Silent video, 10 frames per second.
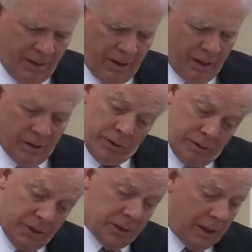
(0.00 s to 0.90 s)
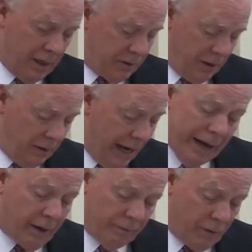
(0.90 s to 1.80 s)
uh, or in this case, a
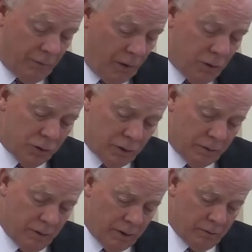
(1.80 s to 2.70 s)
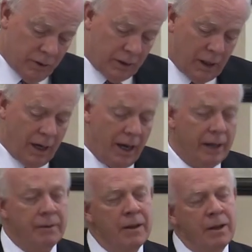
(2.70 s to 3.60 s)
lack of devotion to God.